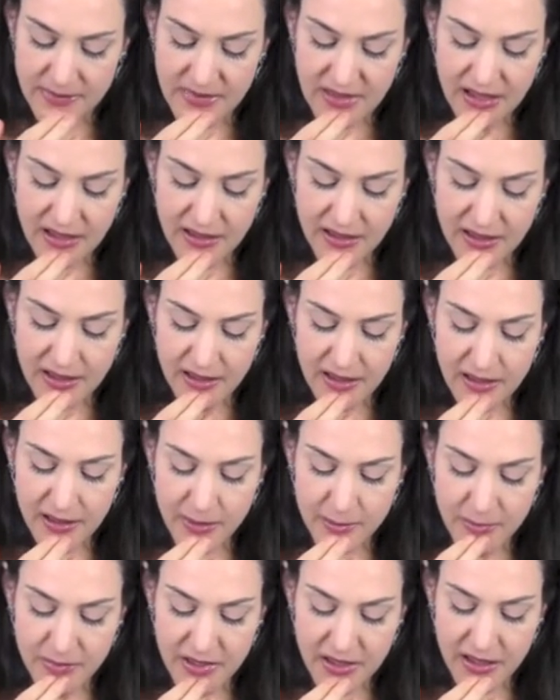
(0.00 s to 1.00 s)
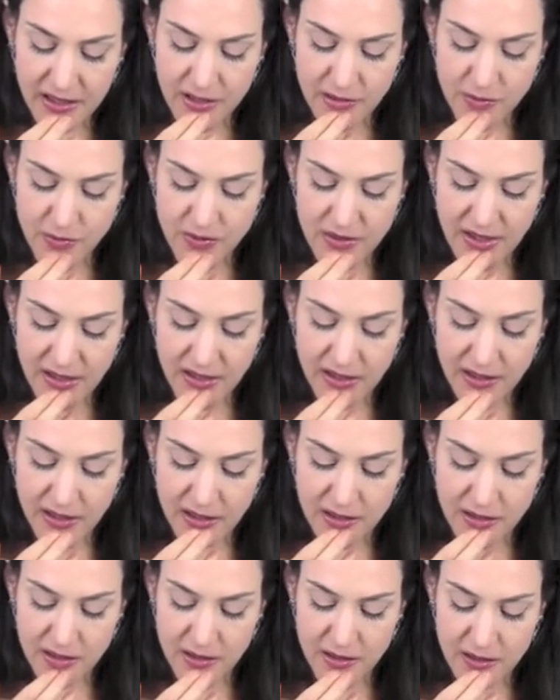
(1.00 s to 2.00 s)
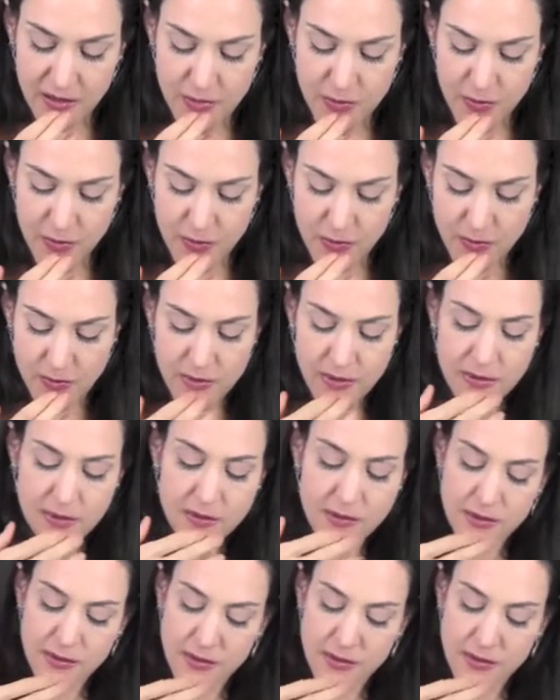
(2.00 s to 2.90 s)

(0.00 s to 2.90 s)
Then let Him lead you gently to the truth,